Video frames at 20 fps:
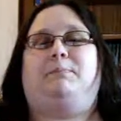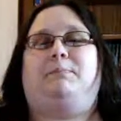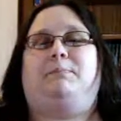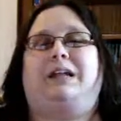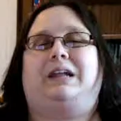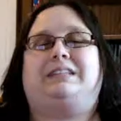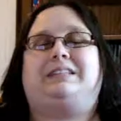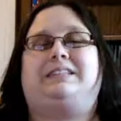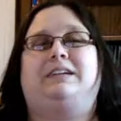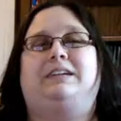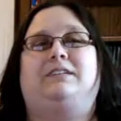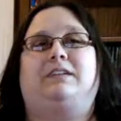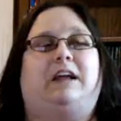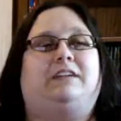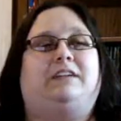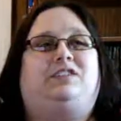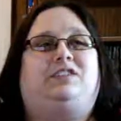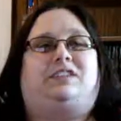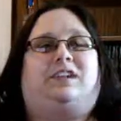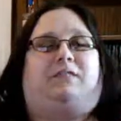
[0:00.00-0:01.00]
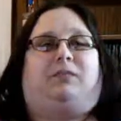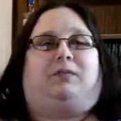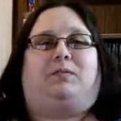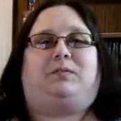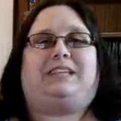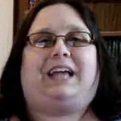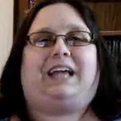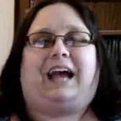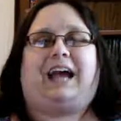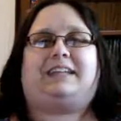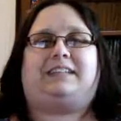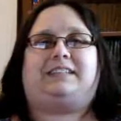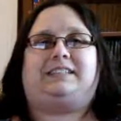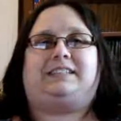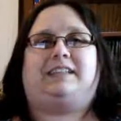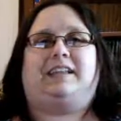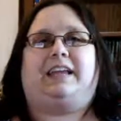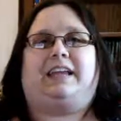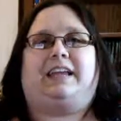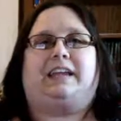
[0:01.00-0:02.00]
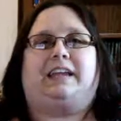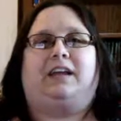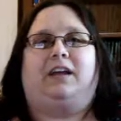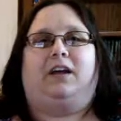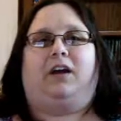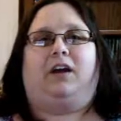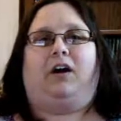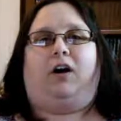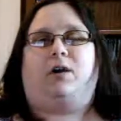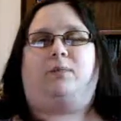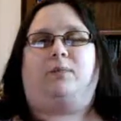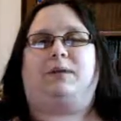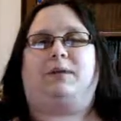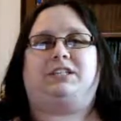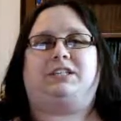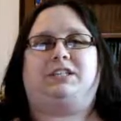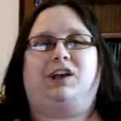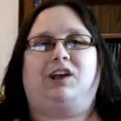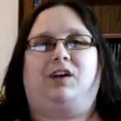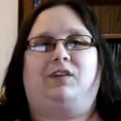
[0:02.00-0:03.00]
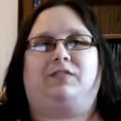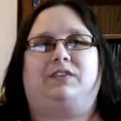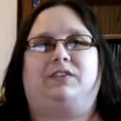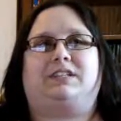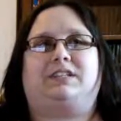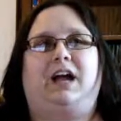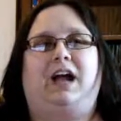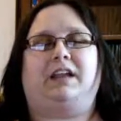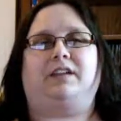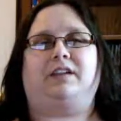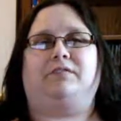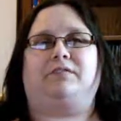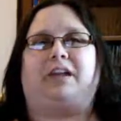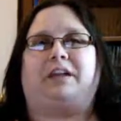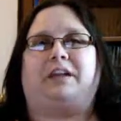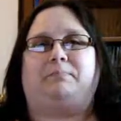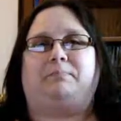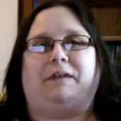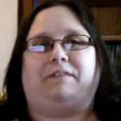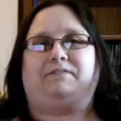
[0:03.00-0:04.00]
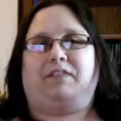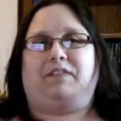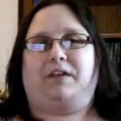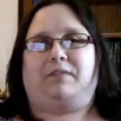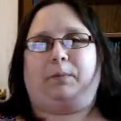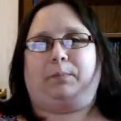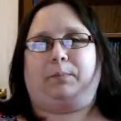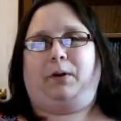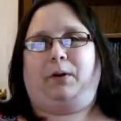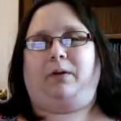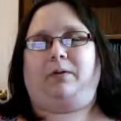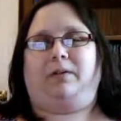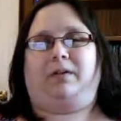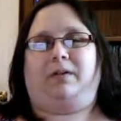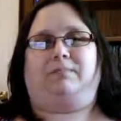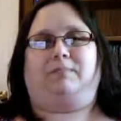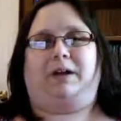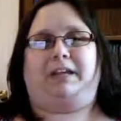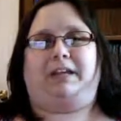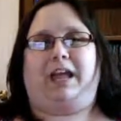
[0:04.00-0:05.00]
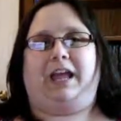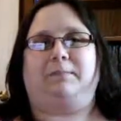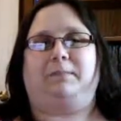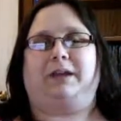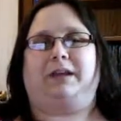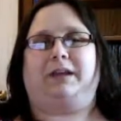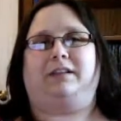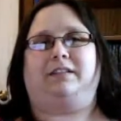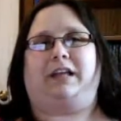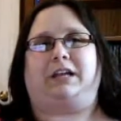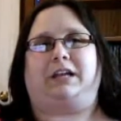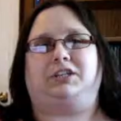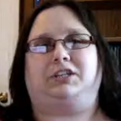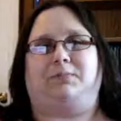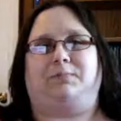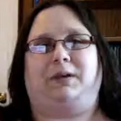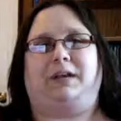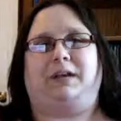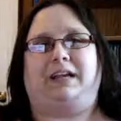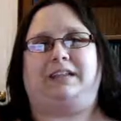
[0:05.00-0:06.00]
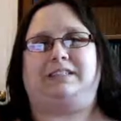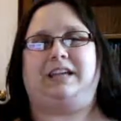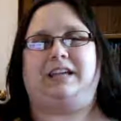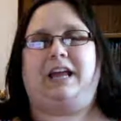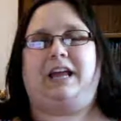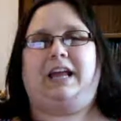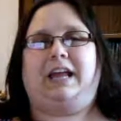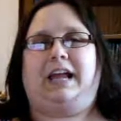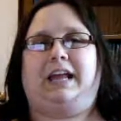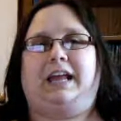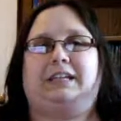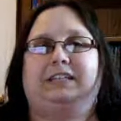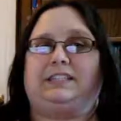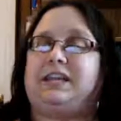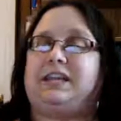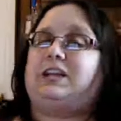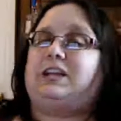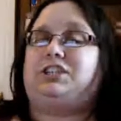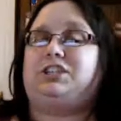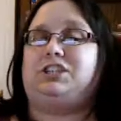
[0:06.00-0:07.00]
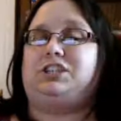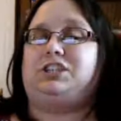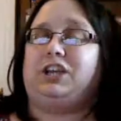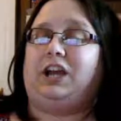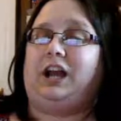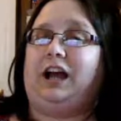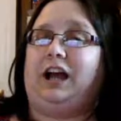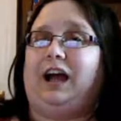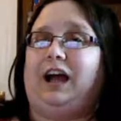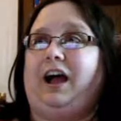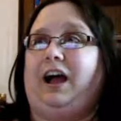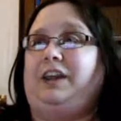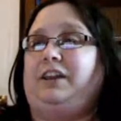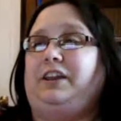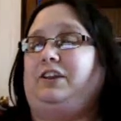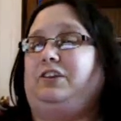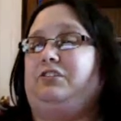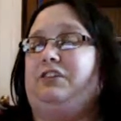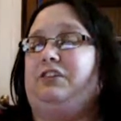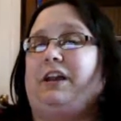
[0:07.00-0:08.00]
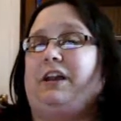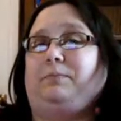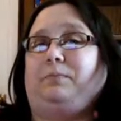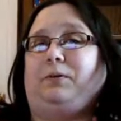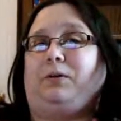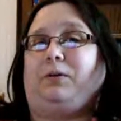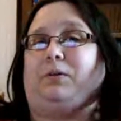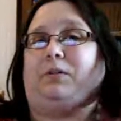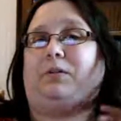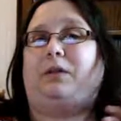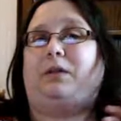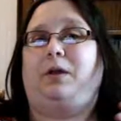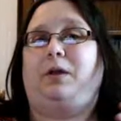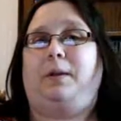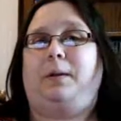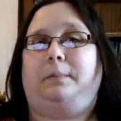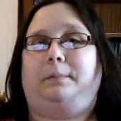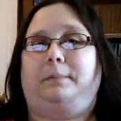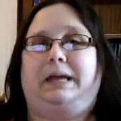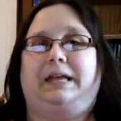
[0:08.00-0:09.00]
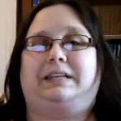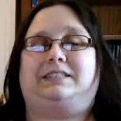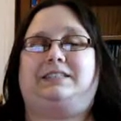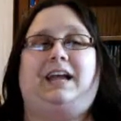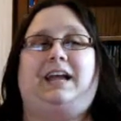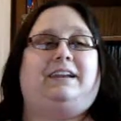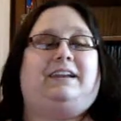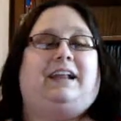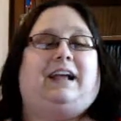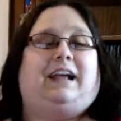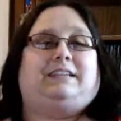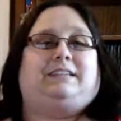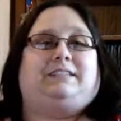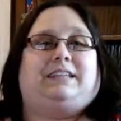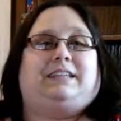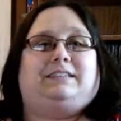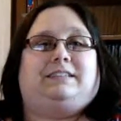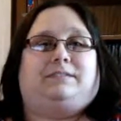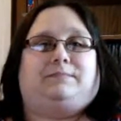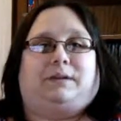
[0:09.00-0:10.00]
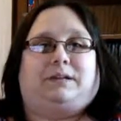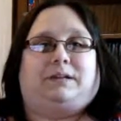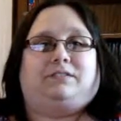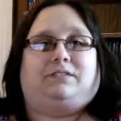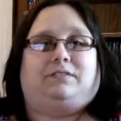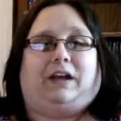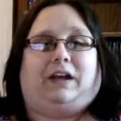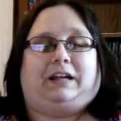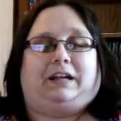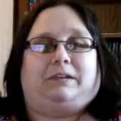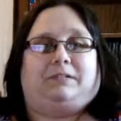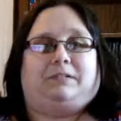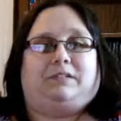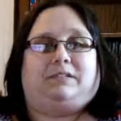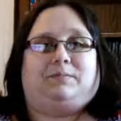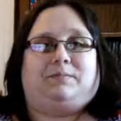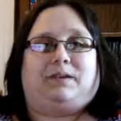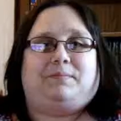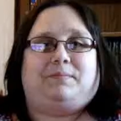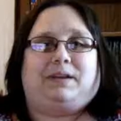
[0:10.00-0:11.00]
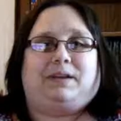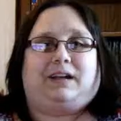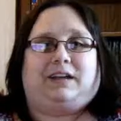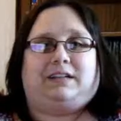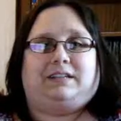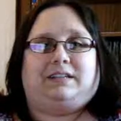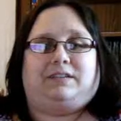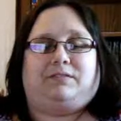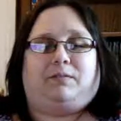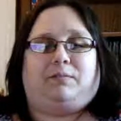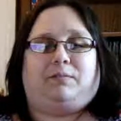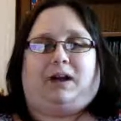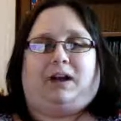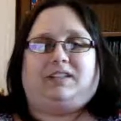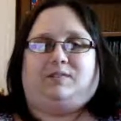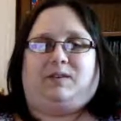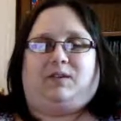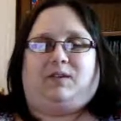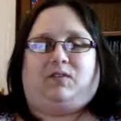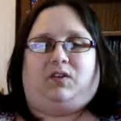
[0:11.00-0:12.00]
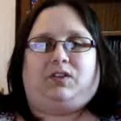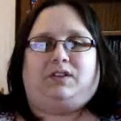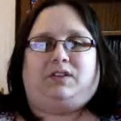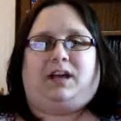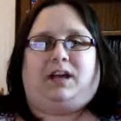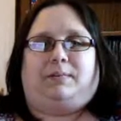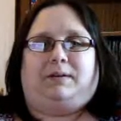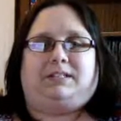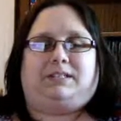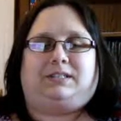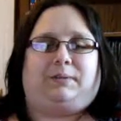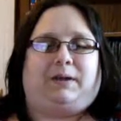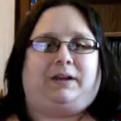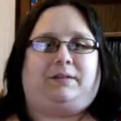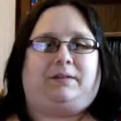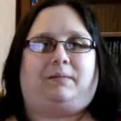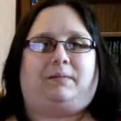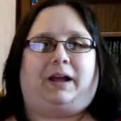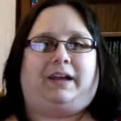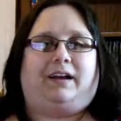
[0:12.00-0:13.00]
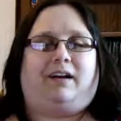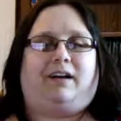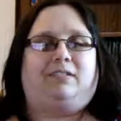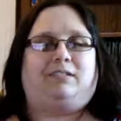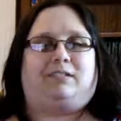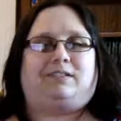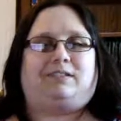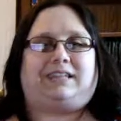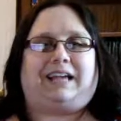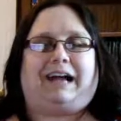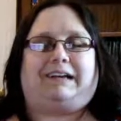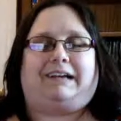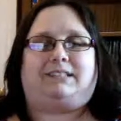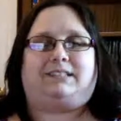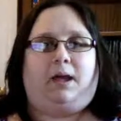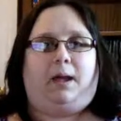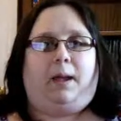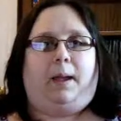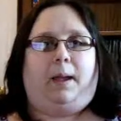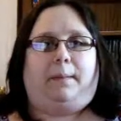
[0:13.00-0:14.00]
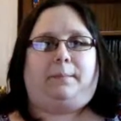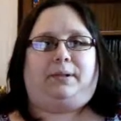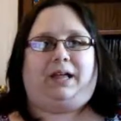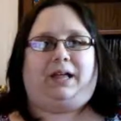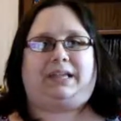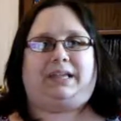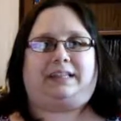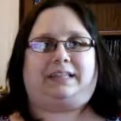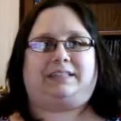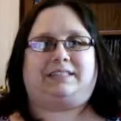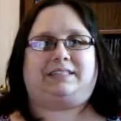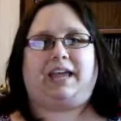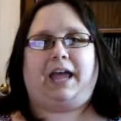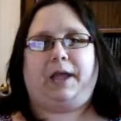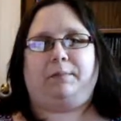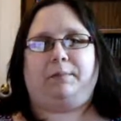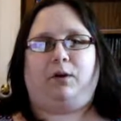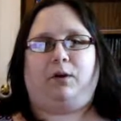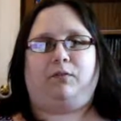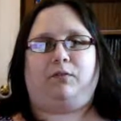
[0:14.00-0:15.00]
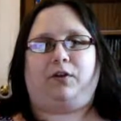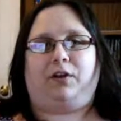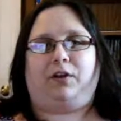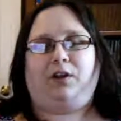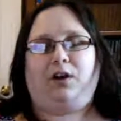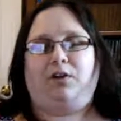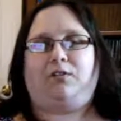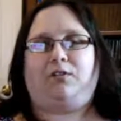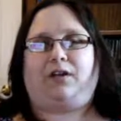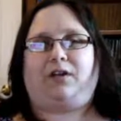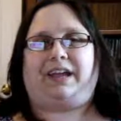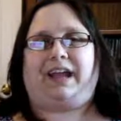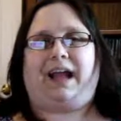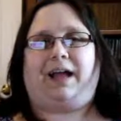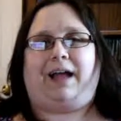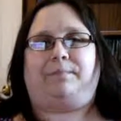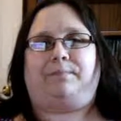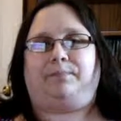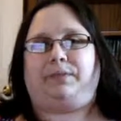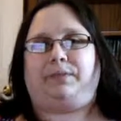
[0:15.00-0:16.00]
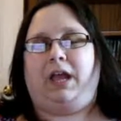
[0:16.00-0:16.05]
But I've always had it sitting on my shelf as kind of like my favorite part of my gaming collection, because it is such an incredible piece, and it has sentimental value to me because it reminds me of all the time I spent at my uncle's house playing this game over and over again.